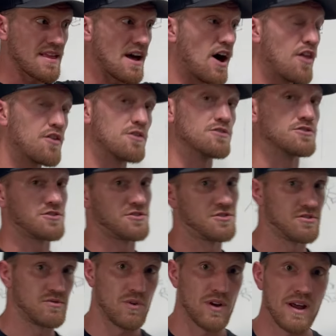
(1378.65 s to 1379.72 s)

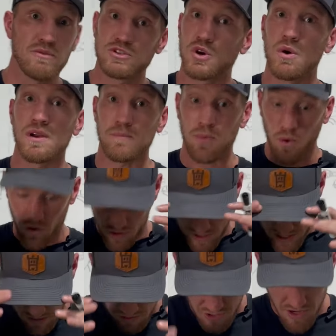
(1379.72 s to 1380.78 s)
others. When it was going
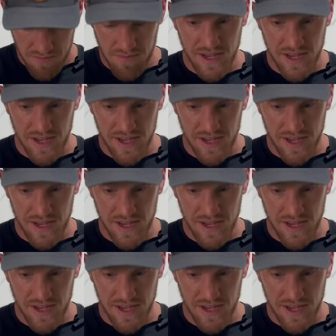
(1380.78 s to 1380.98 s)
poorly, it was on